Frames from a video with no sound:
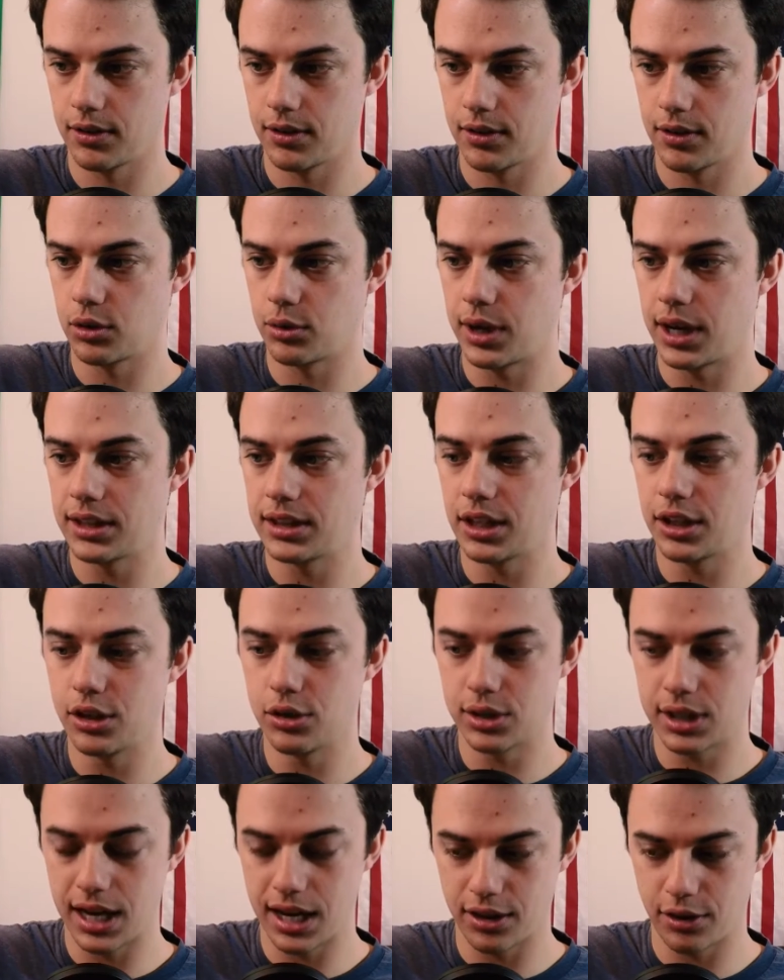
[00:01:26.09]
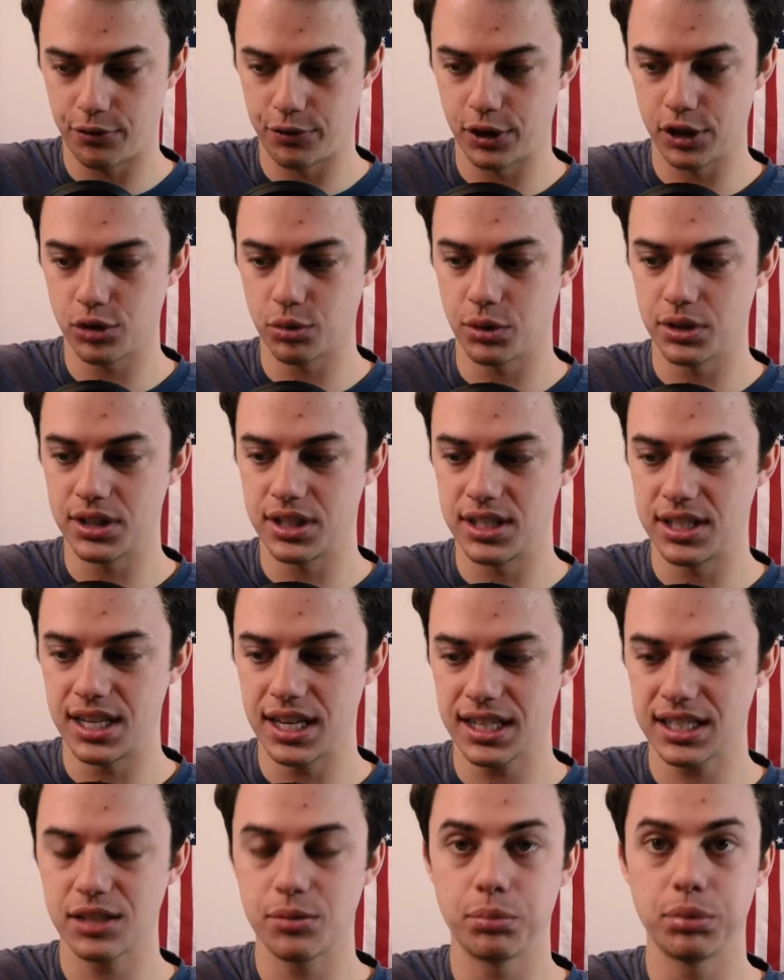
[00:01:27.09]
So right there, you scan the first one,
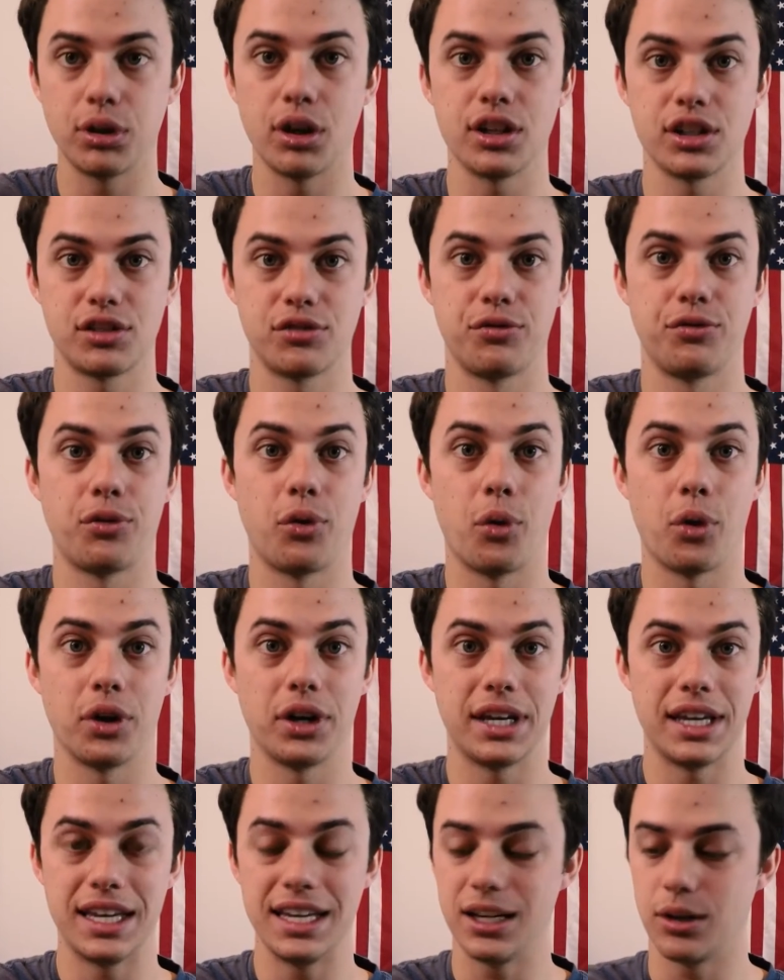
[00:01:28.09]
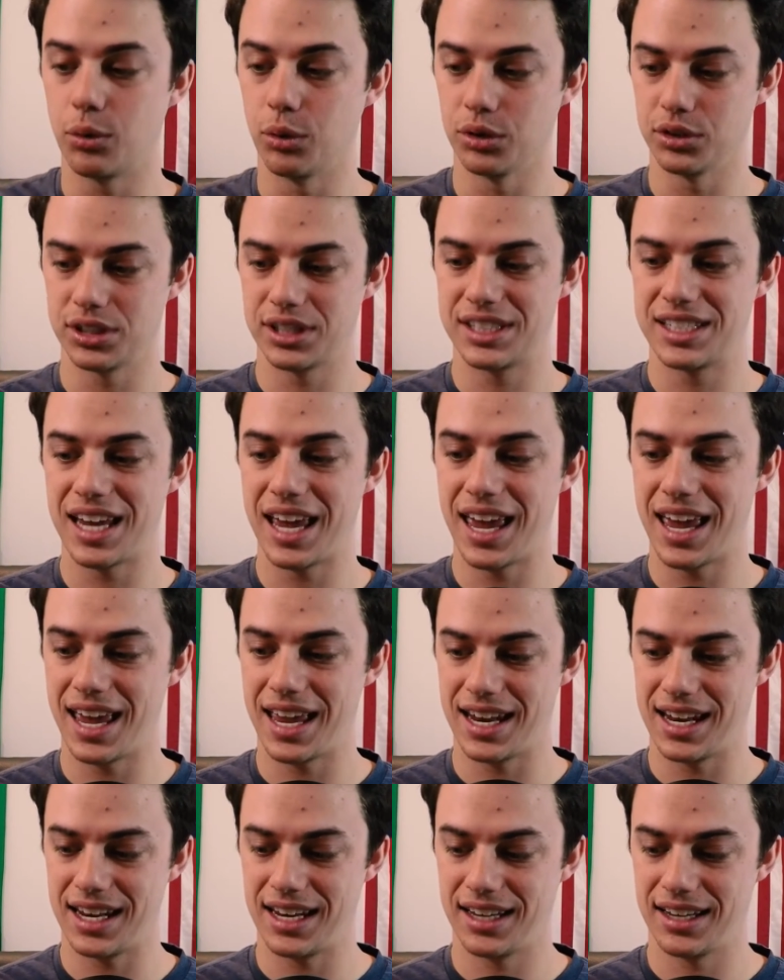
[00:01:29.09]
6 + 4 =
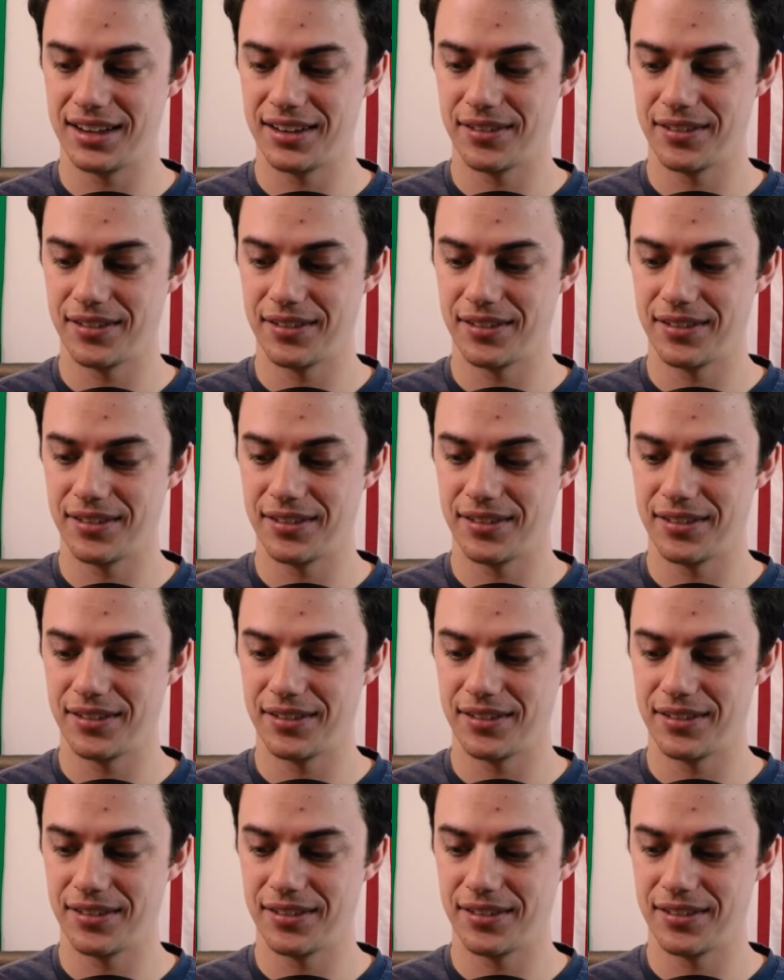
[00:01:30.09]
10.